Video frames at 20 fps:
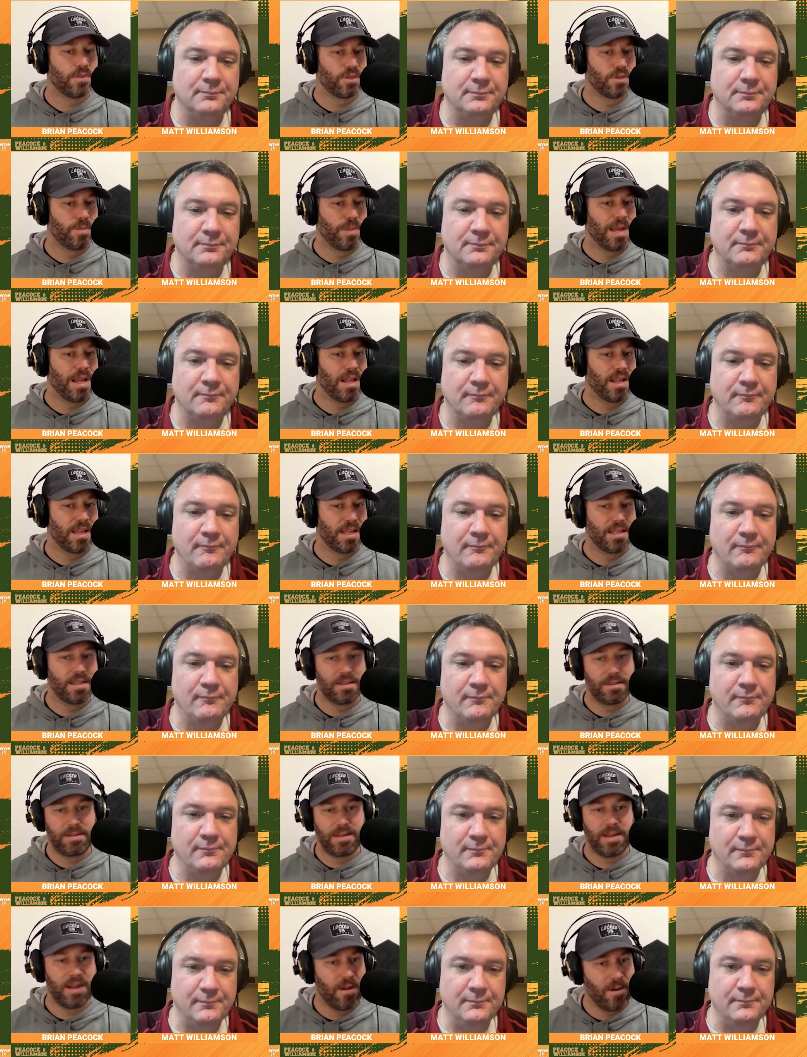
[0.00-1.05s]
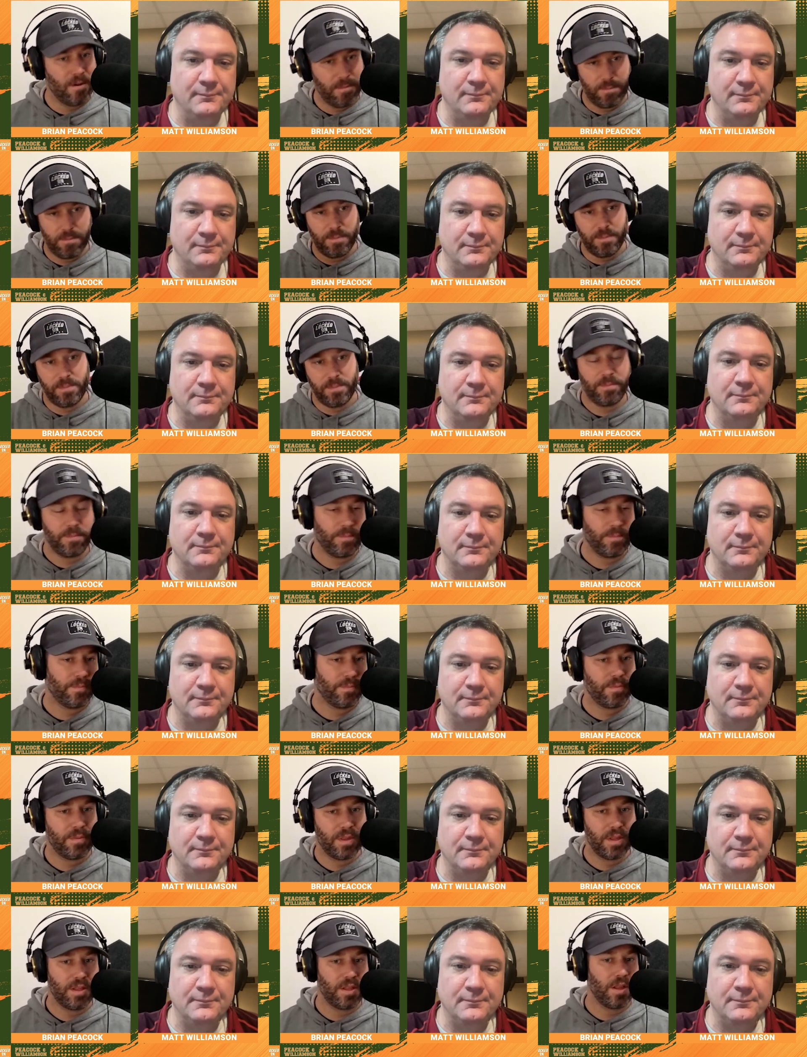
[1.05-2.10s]
Speaker 1: first ballot. You know,
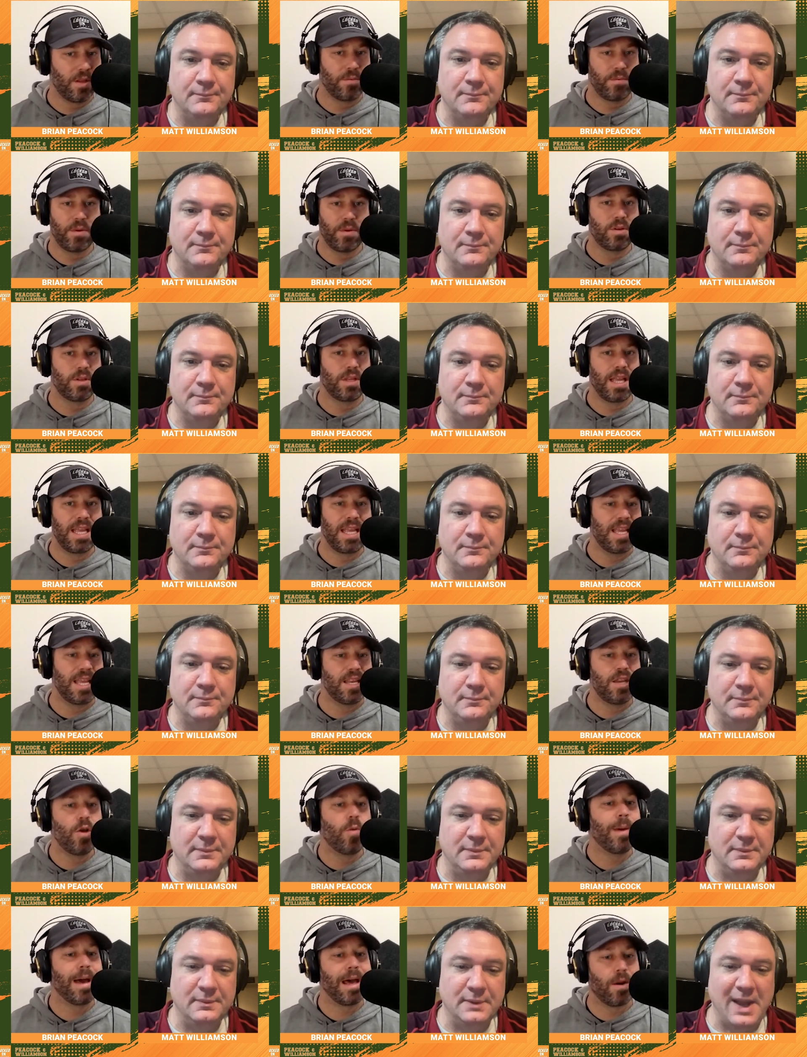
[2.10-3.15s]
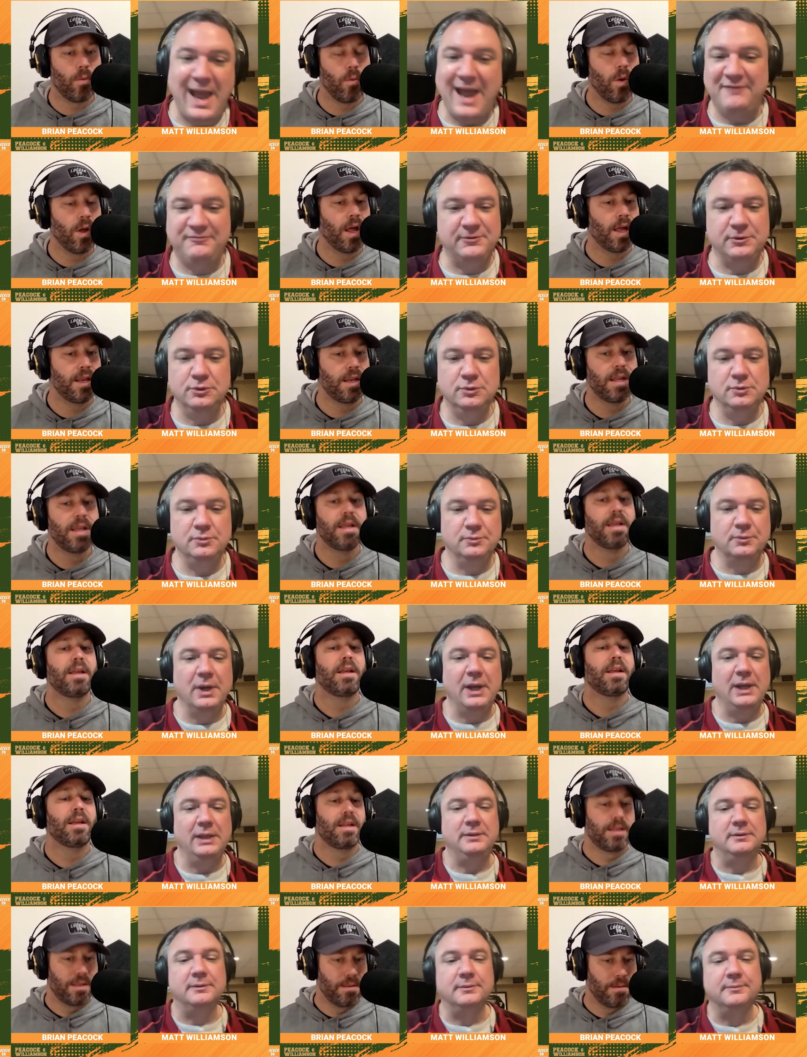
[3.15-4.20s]
in no matter Have what, to,
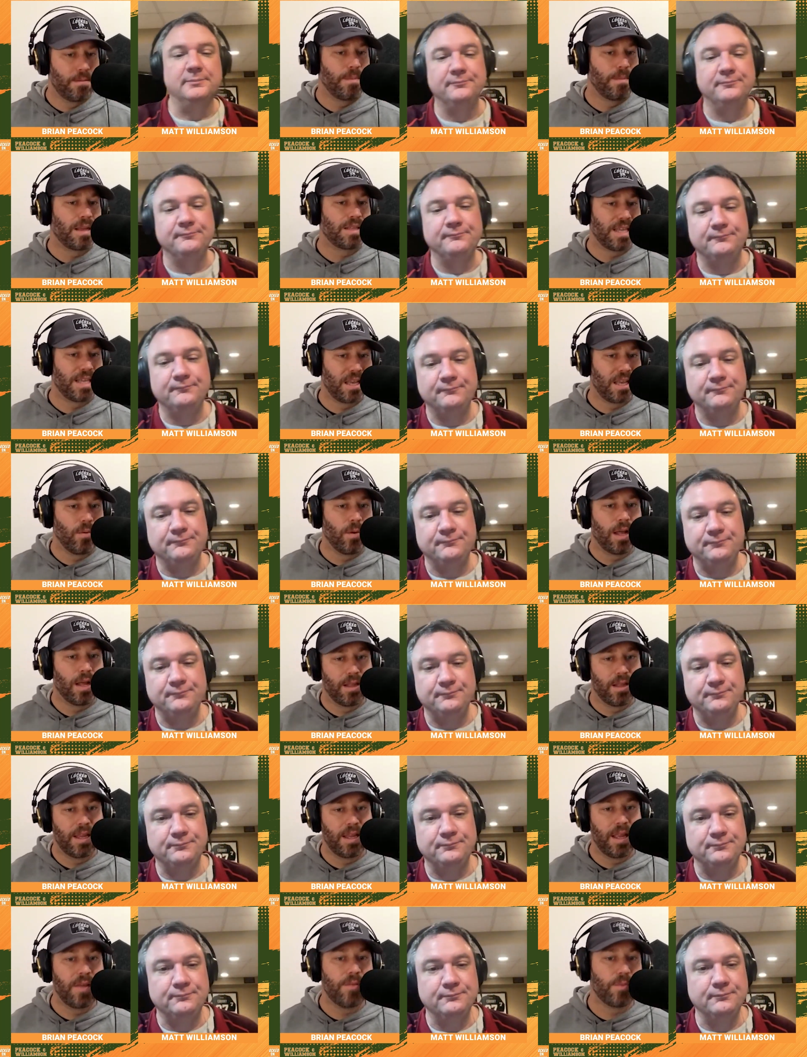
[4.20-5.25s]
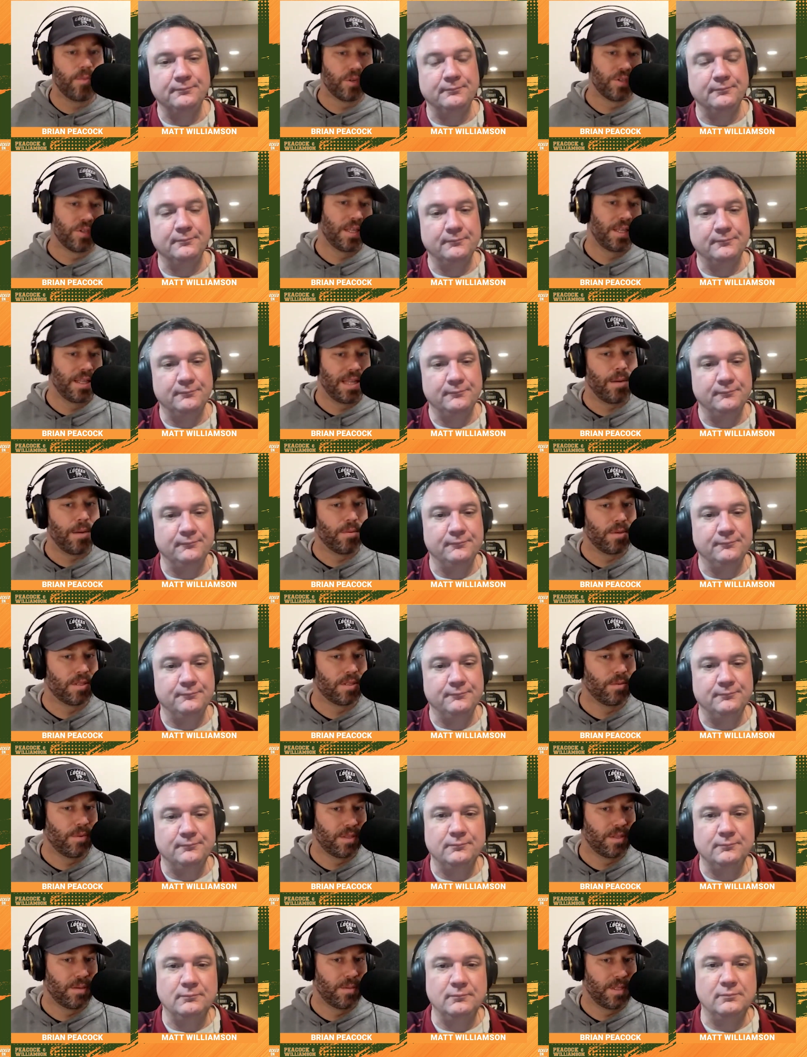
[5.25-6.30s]
right? Might take a while, and we're seeing that with
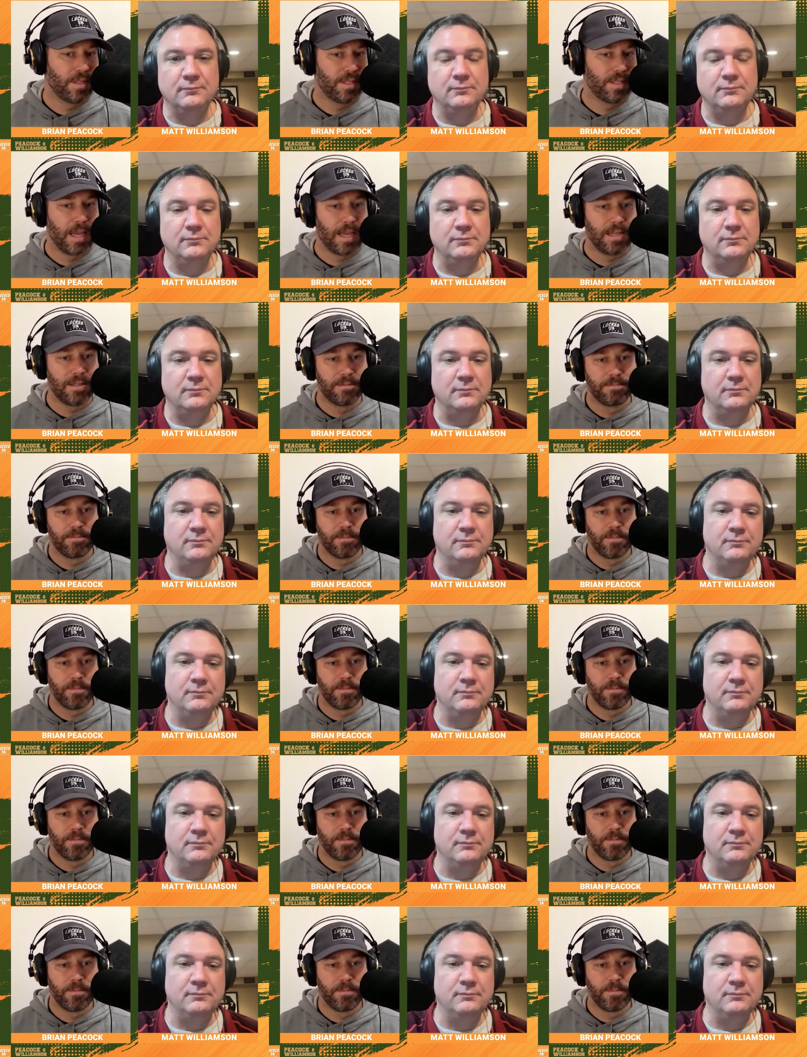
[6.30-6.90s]
with some of these guys.